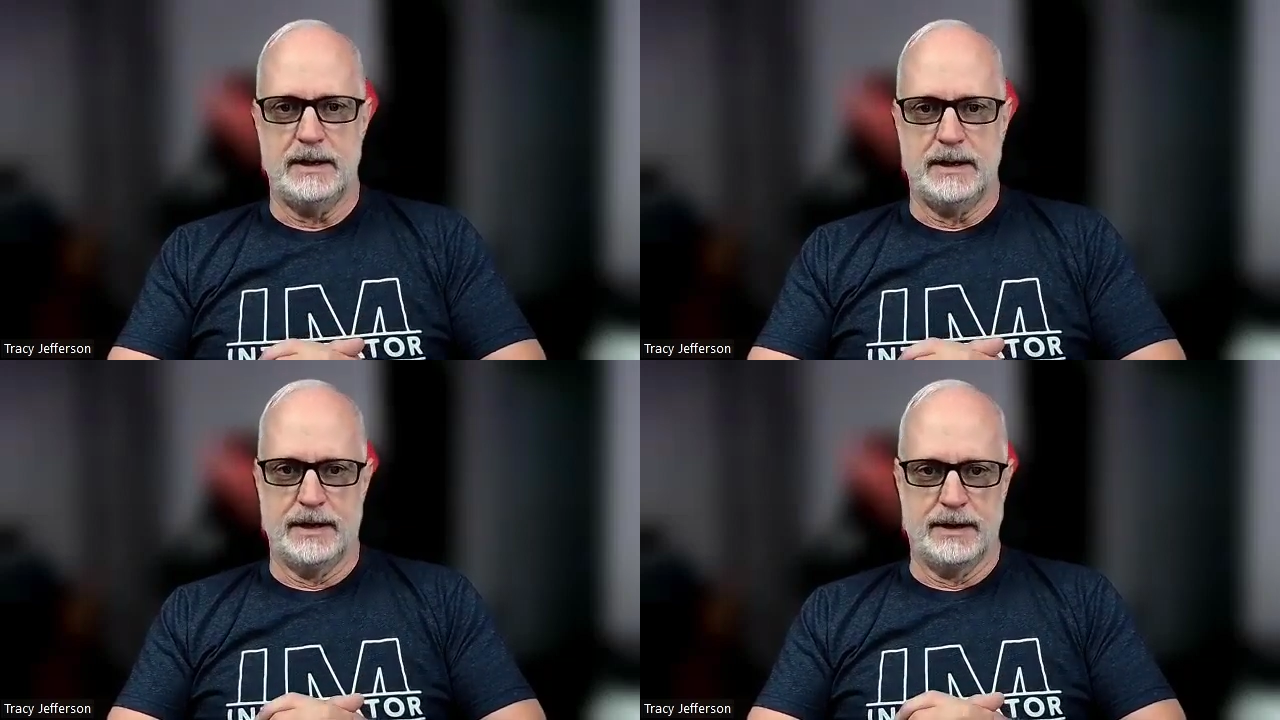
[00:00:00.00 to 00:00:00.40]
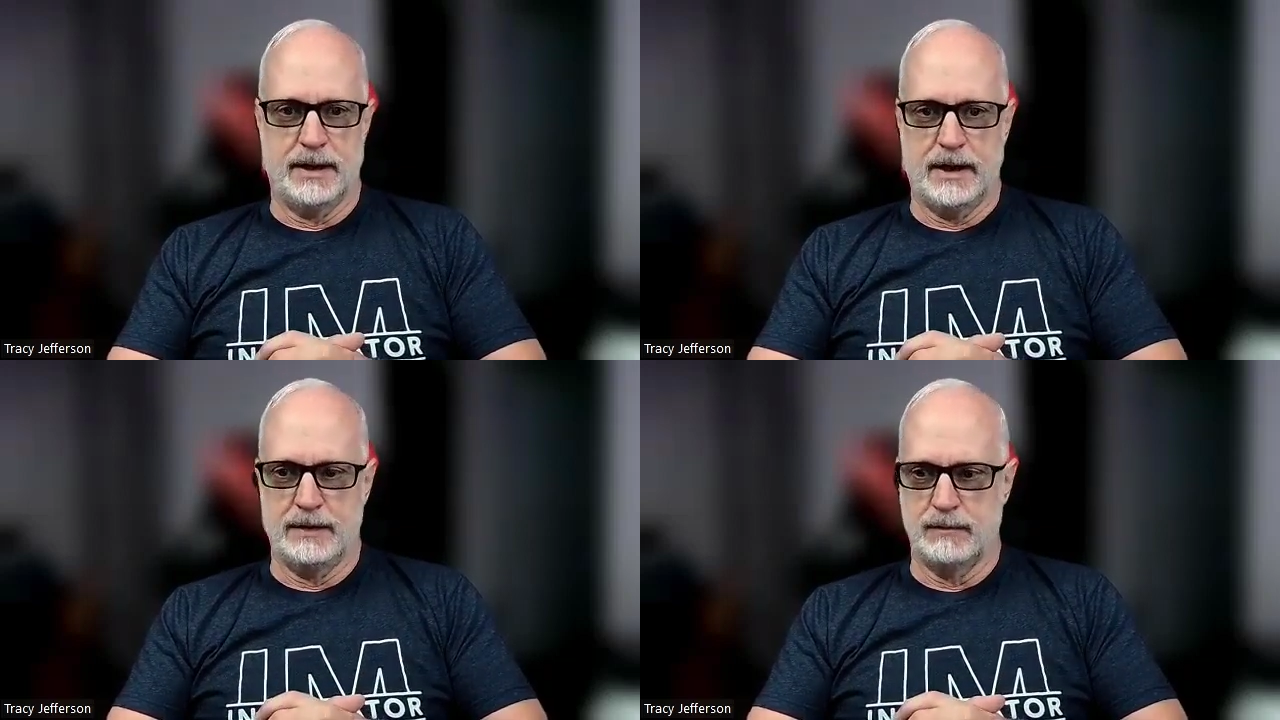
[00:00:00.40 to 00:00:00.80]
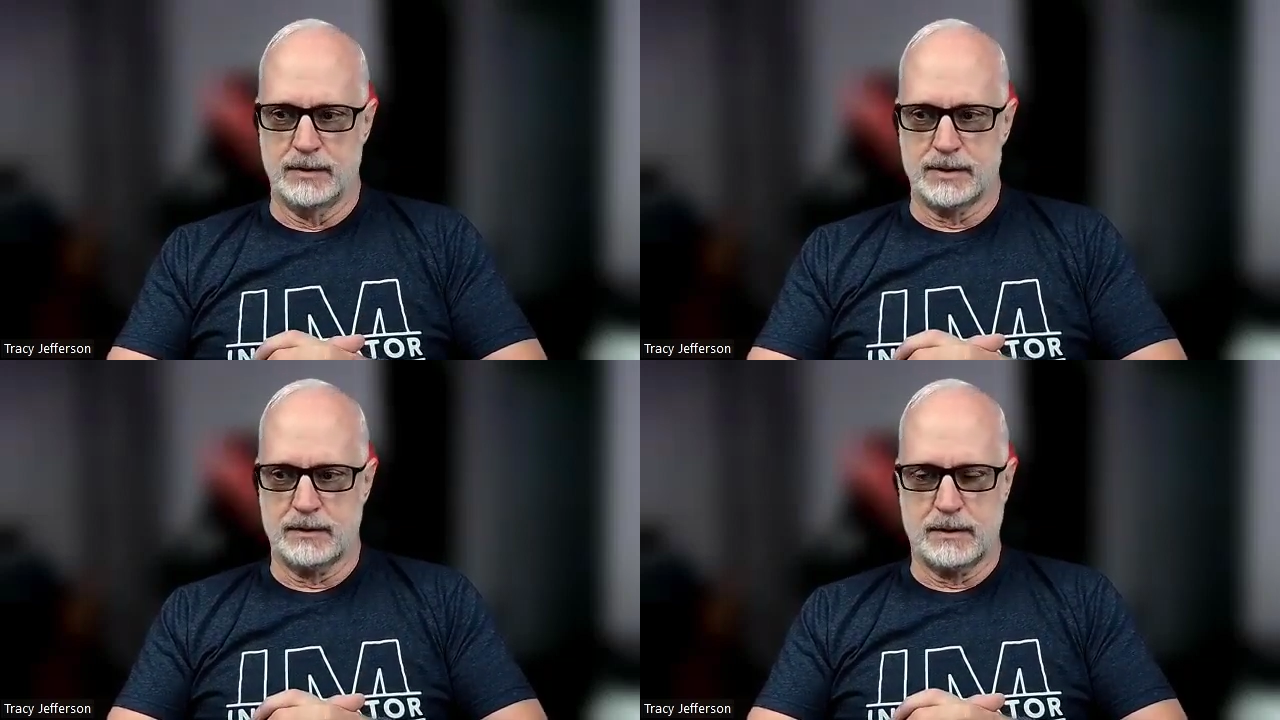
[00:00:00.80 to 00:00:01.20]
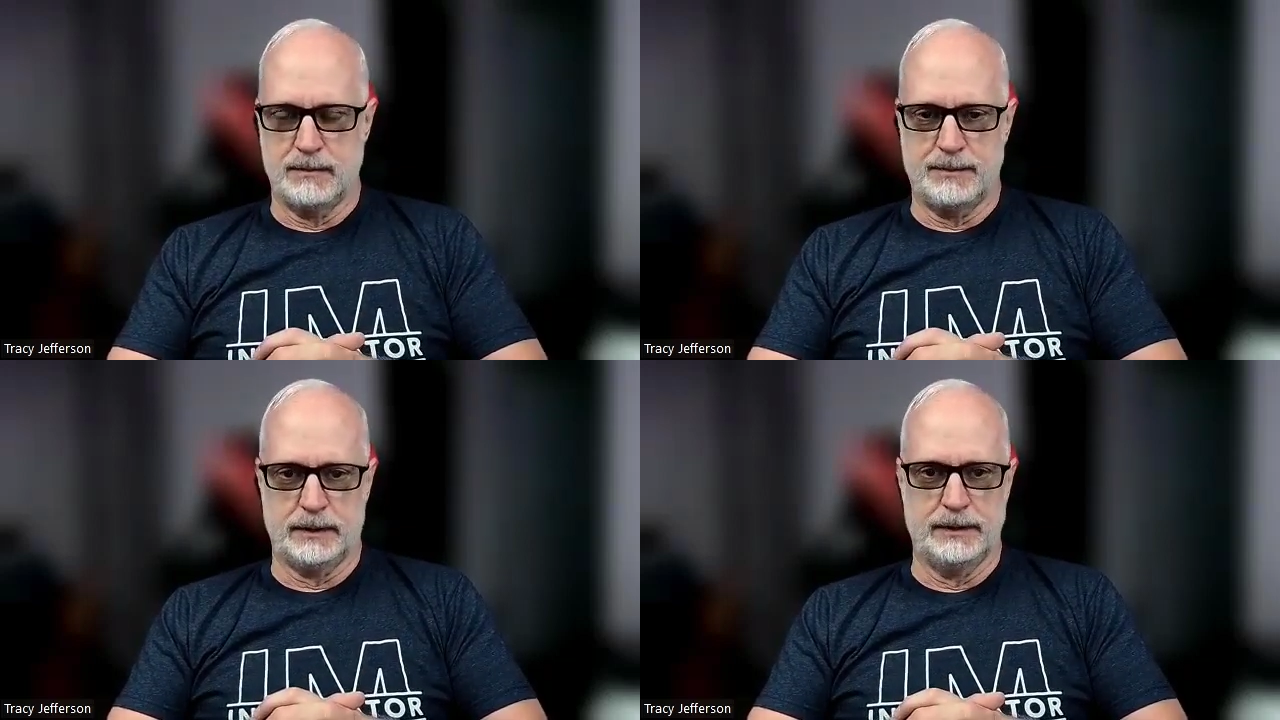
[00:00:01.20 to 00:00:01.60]
and I was
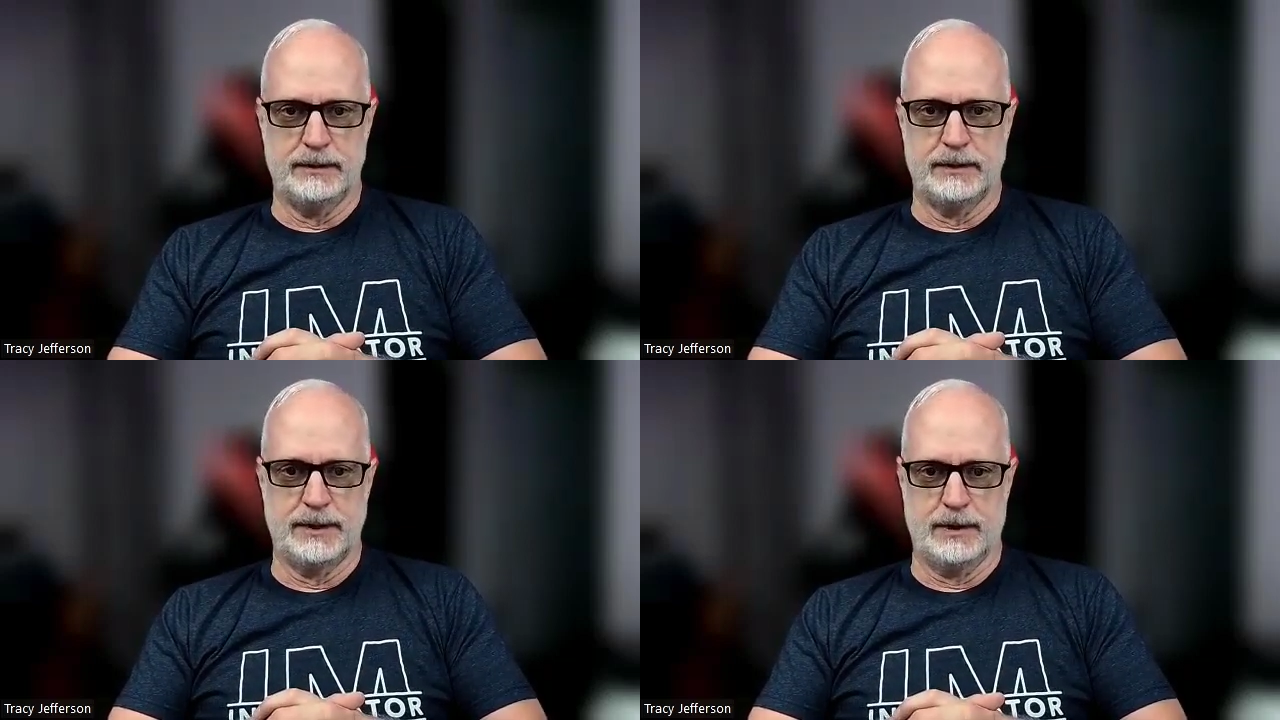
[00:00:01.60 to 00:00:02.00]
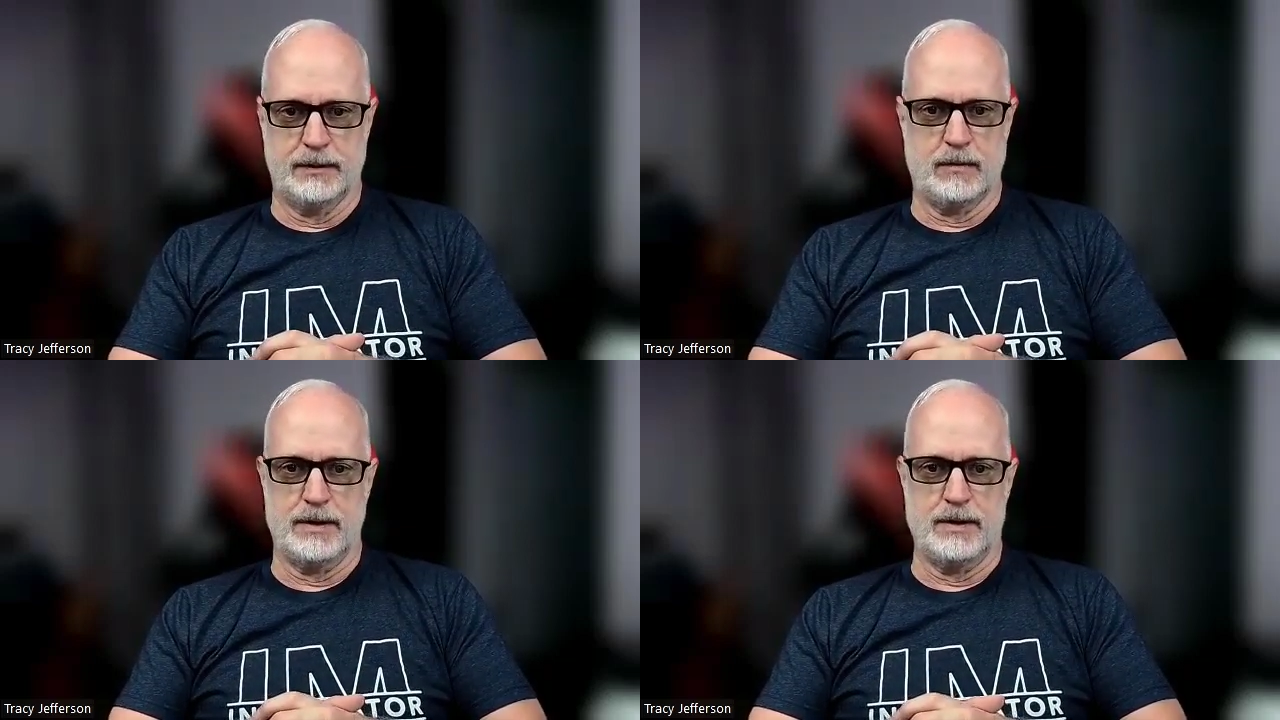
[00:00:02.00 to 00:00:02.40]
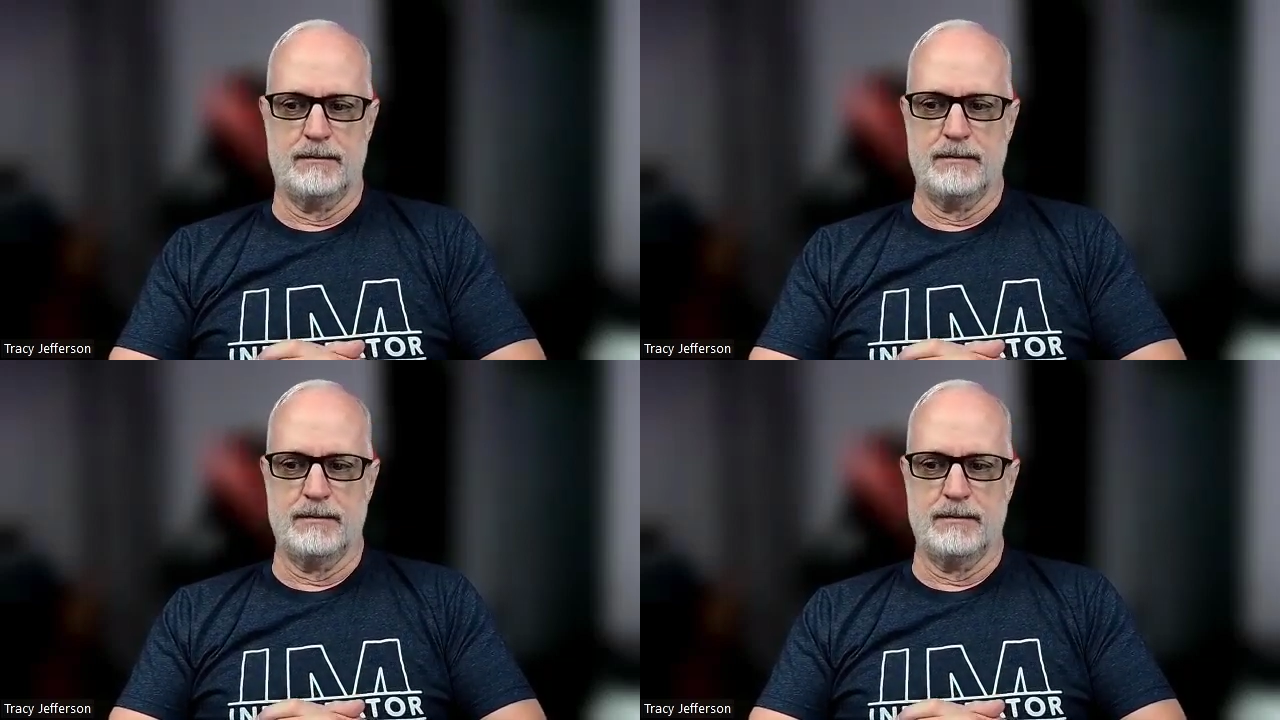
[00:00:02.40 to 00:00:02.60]
completely an integrator.